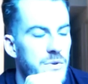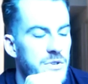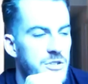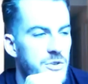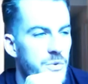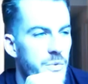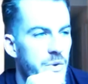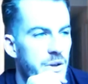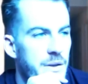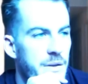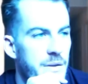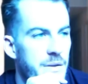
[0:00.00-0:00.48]

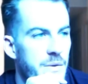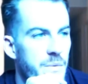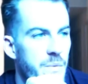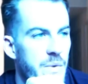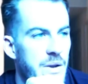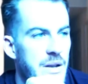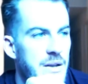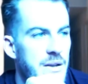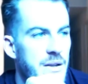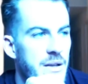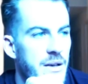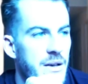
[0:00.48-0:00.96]
so when
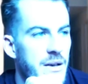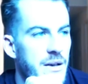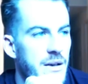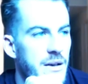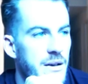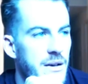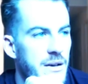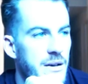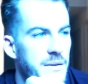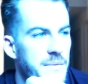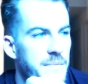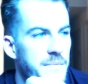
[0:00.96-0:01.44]
when
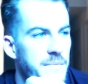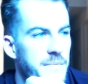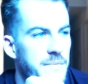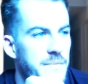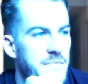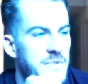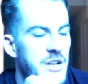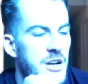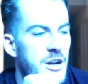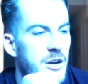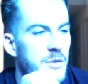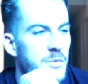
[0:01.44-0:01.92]
uh,
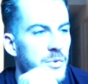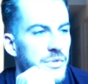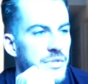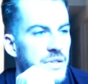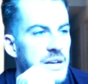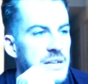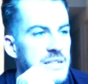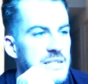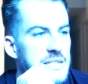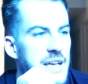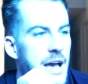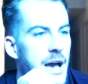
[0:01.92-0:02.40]
terrible
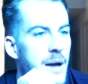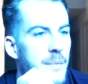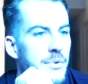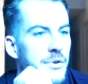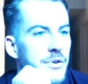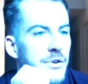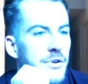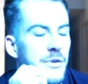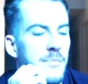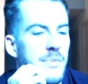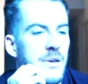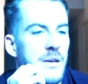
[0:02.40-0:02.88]
things
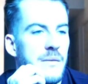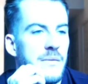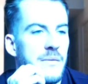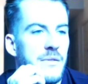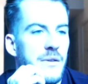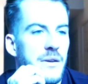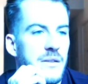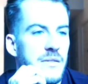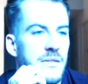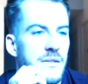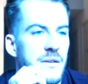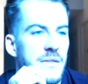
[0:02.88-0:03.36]
happen or
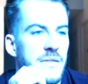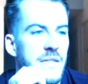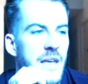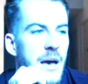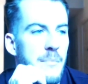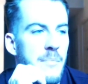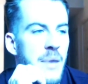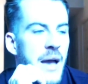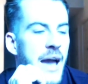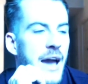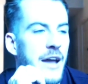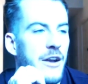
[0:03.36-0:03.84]
like that,
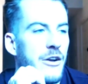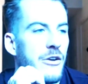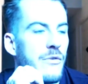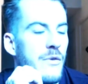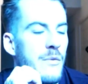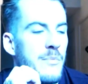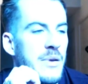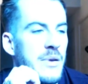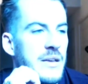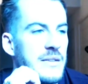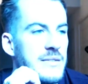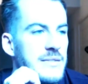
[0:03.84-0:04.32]
that pattern
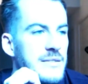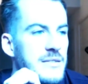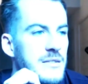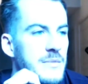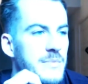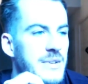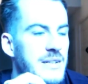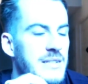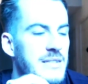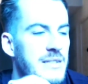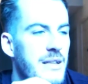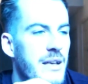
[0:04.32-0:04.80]
repeats in
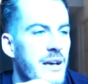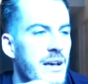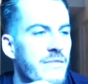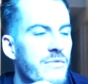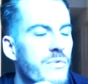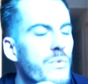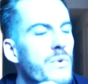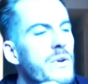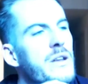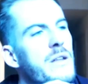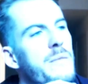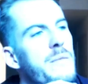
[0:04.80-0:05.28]
somebody's life,
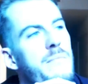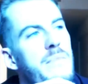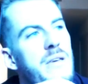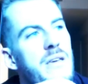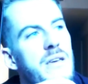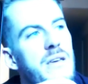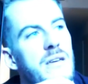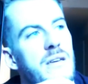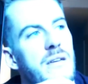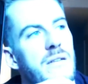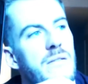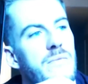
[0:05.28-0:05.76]
wouldn't it
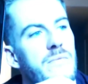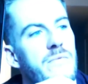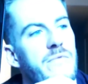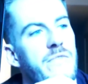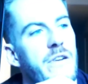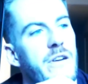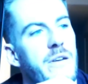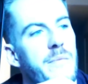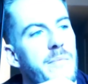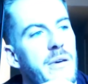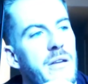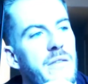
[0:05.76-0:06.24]
be
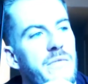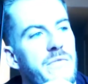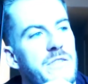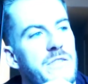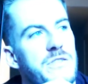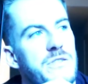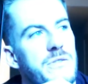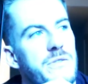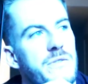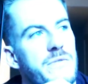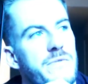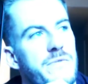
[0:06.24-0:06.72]
very
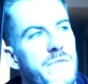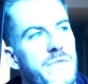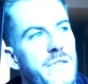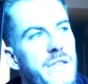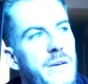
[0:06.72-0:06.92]
beneficial for